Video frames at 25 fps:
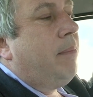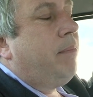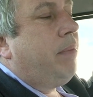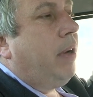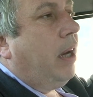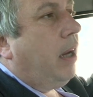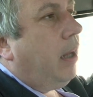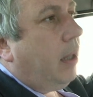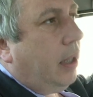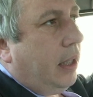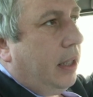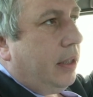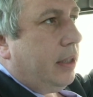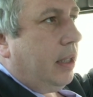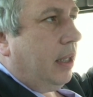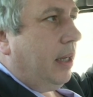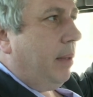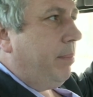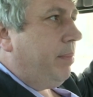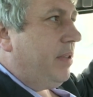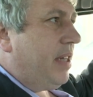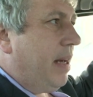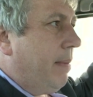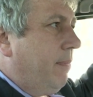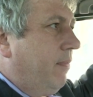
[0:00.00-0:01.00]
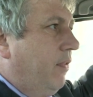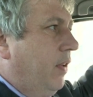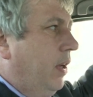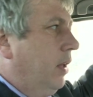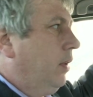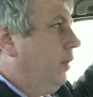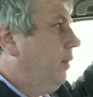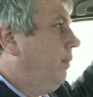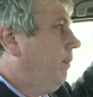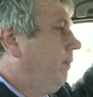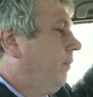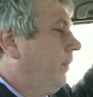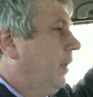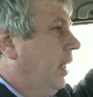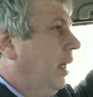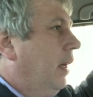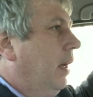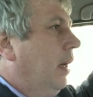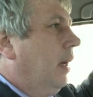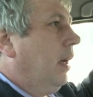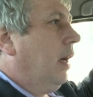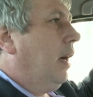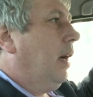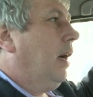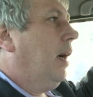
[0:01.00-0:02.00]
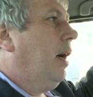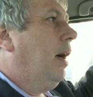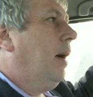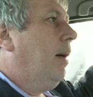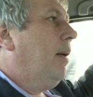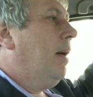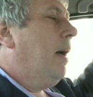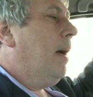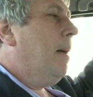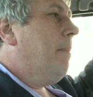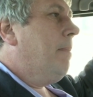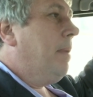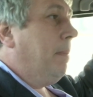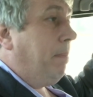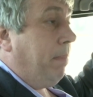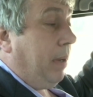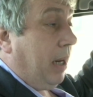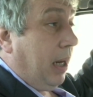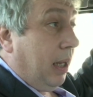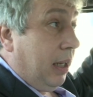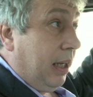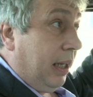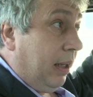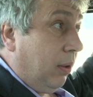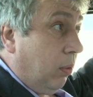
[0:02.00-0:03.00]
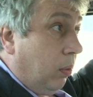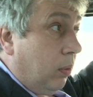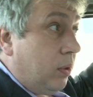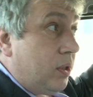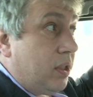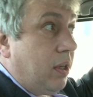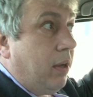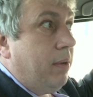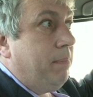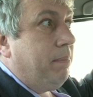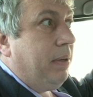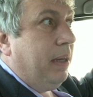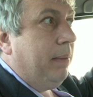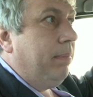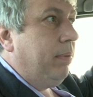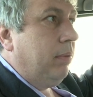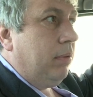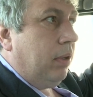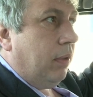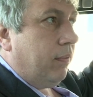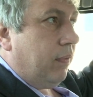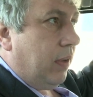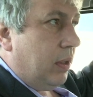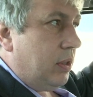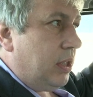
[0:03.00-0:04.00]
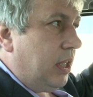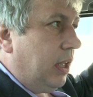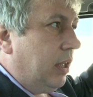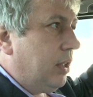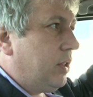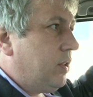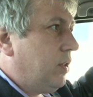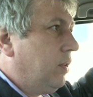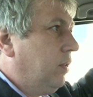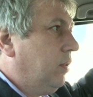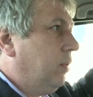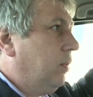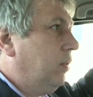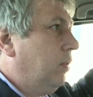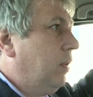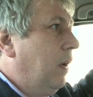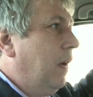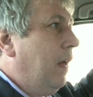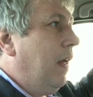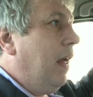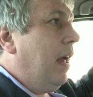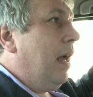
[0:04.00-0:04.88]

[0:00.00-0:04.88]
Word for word: partly in the Lib Dem vote, uh, but partly also in people not voting at all.